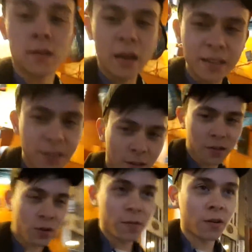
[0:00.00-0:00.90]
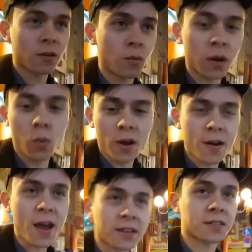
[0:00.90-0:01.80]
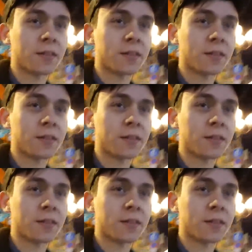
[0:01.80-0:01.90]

now I need to try to figure out what I want next.